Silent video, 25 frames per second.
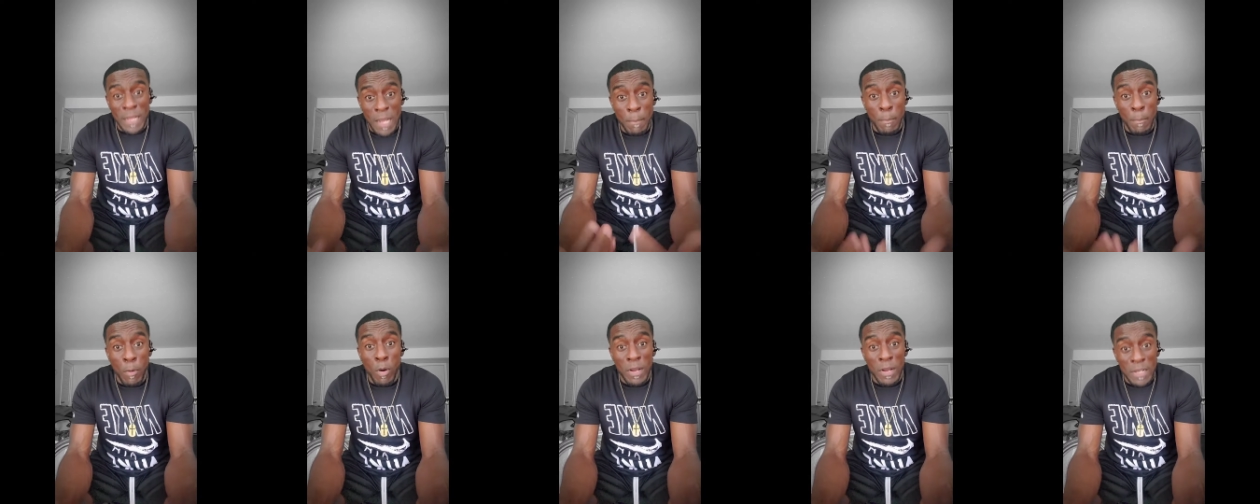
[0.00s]

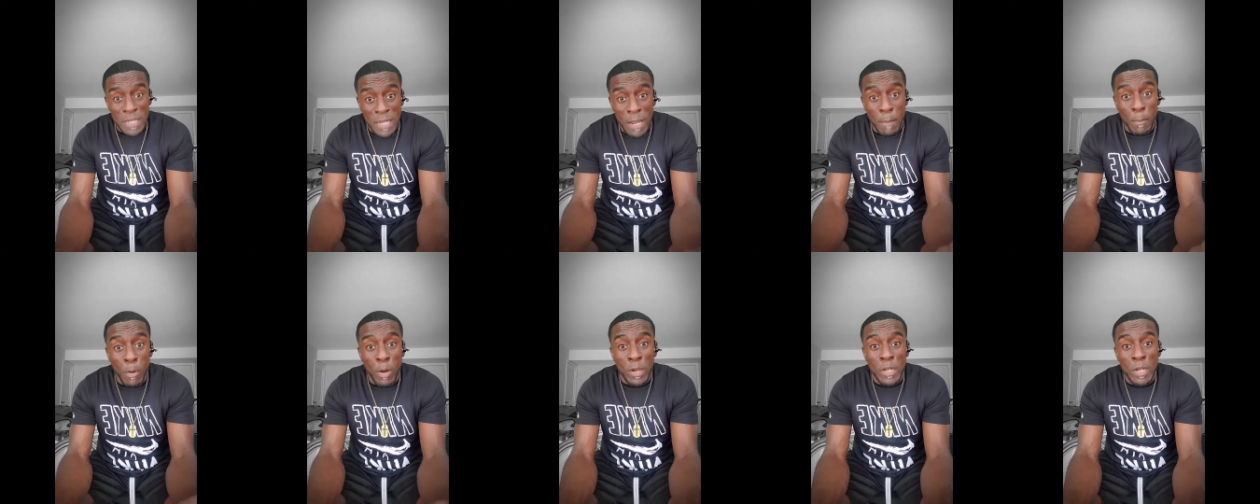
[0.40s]
Come on,
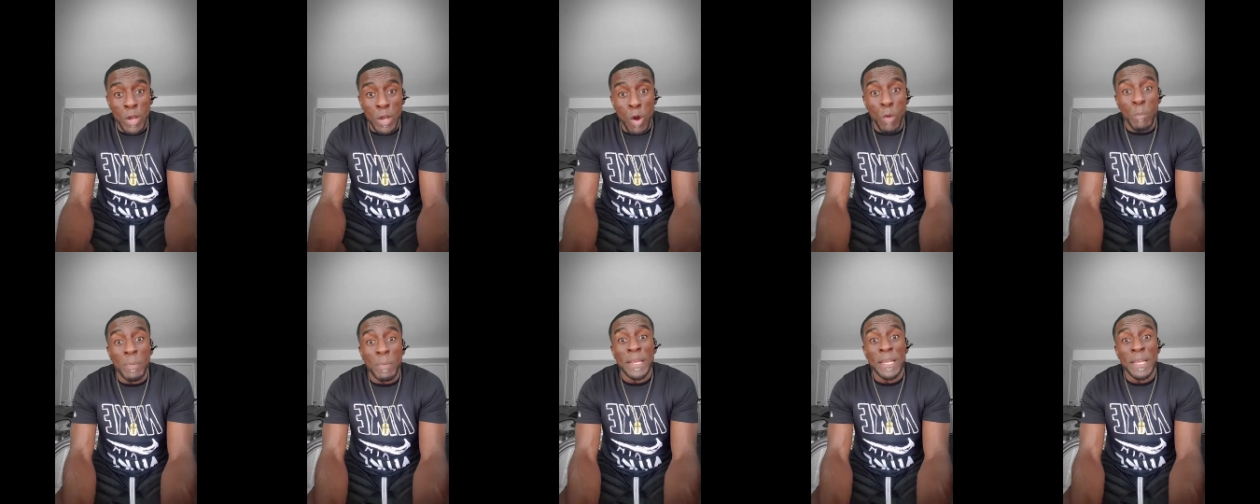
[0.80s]
come on,
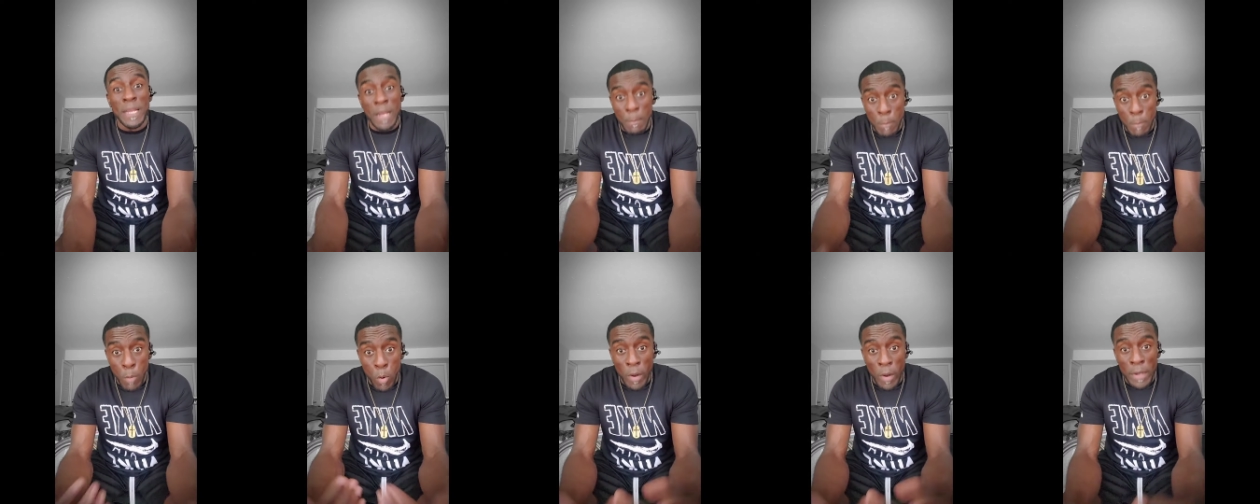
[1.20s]
Kobe,
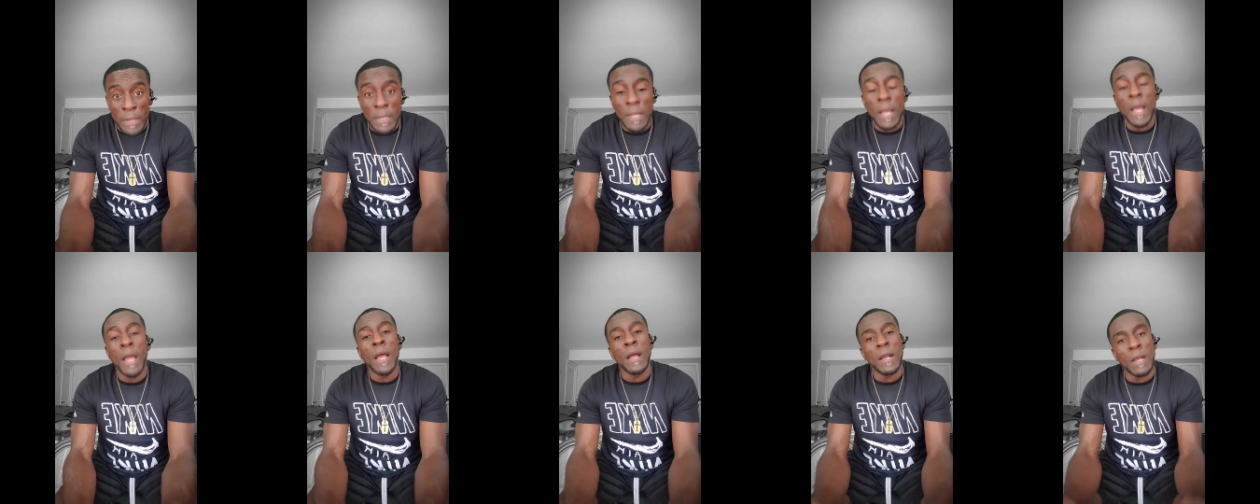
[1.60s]
come on,
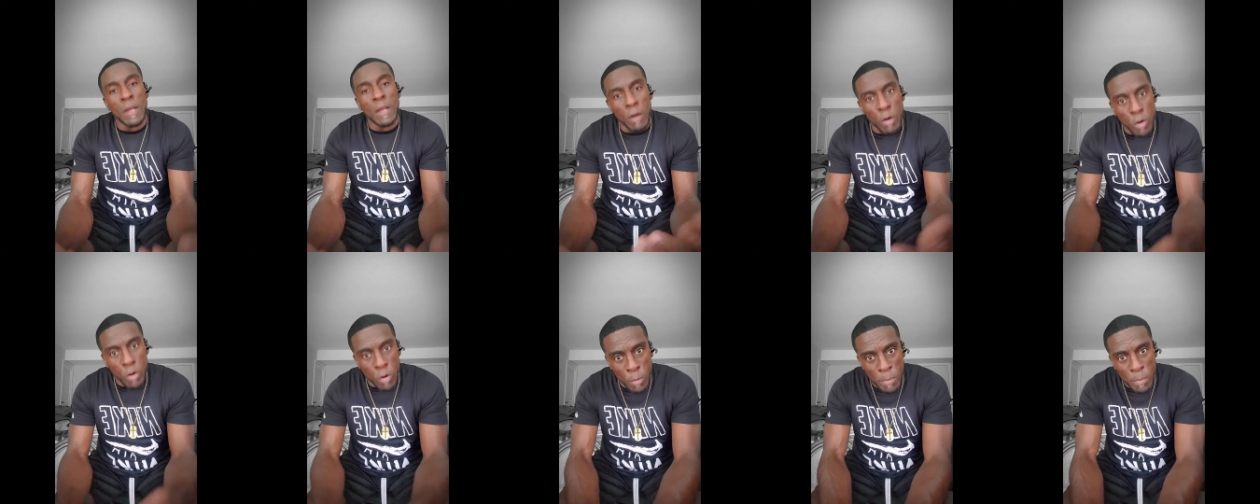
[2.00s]

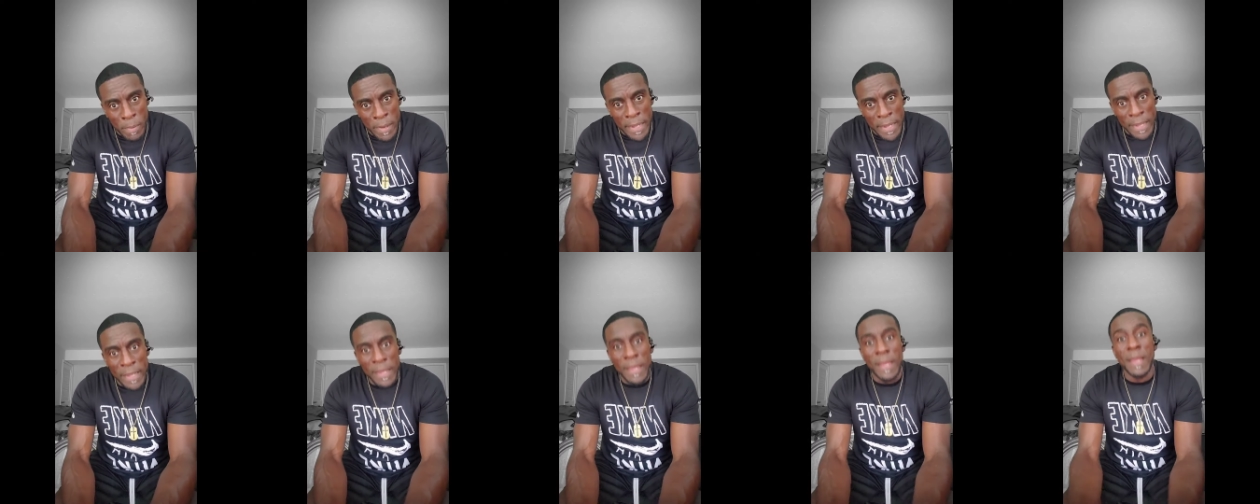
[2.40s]

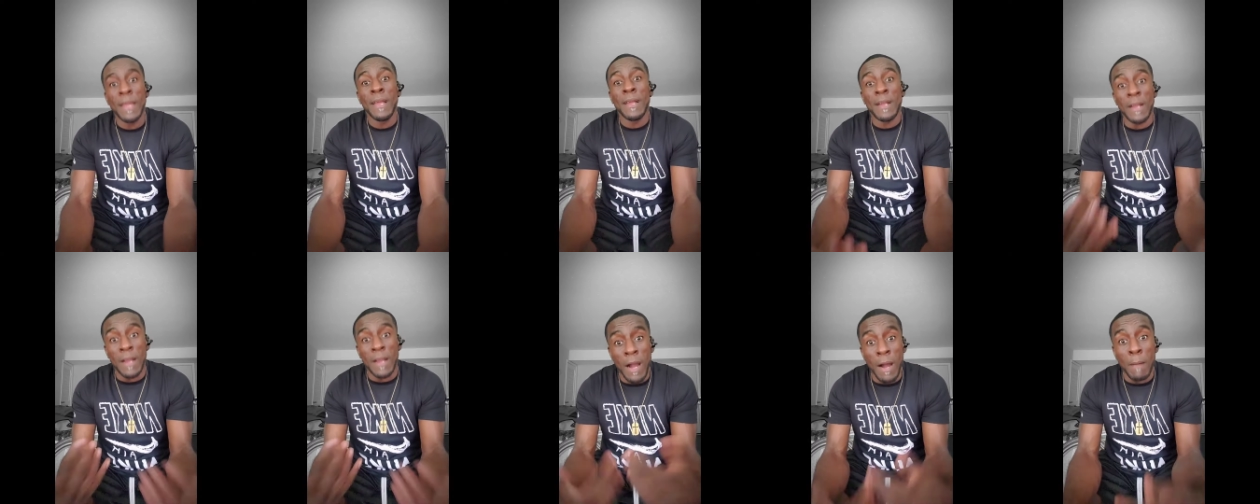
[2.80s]
Kobe,
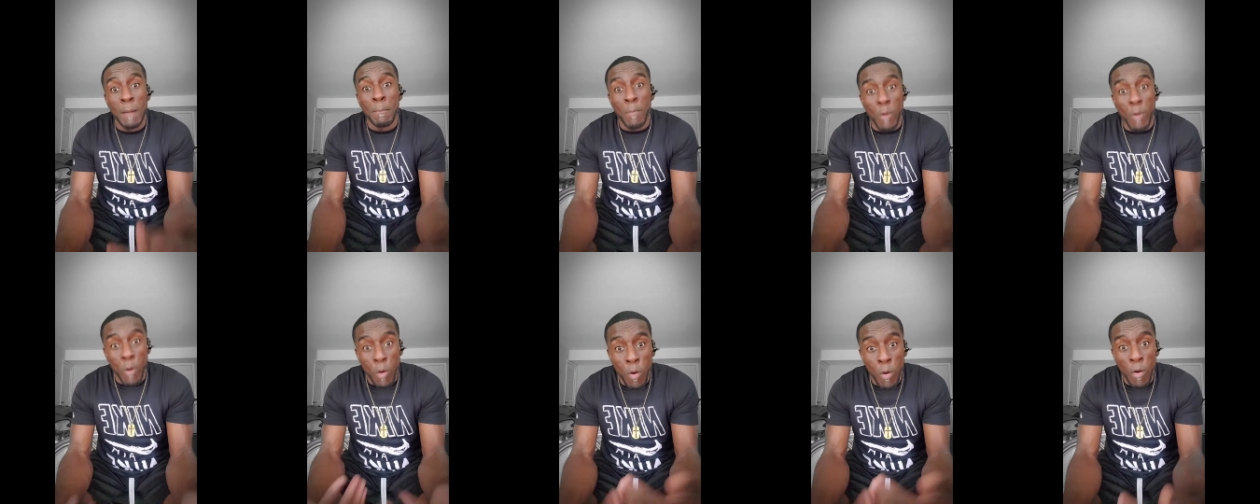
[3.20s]

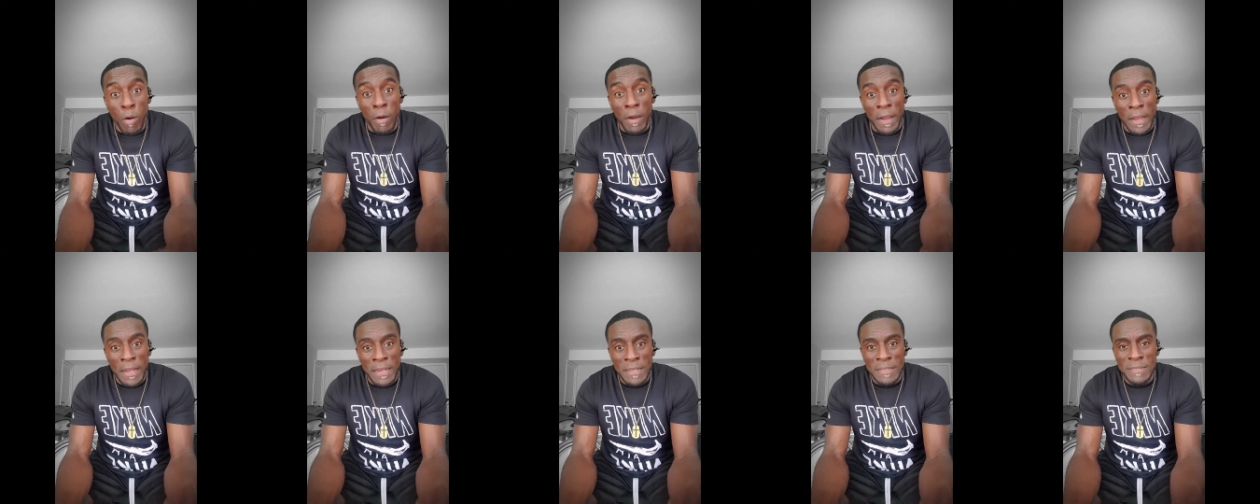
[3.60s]
come
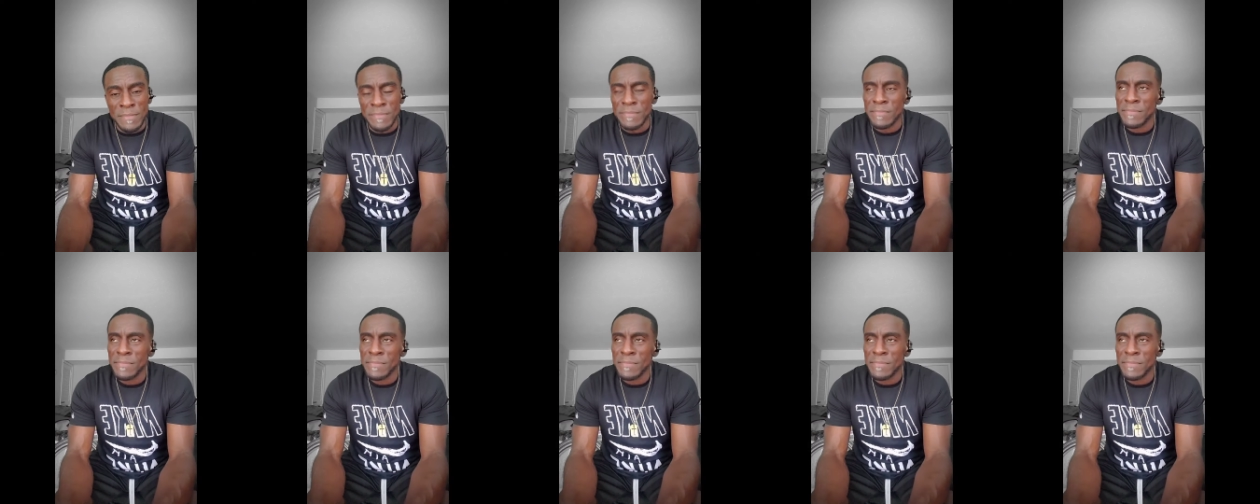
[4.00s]
on.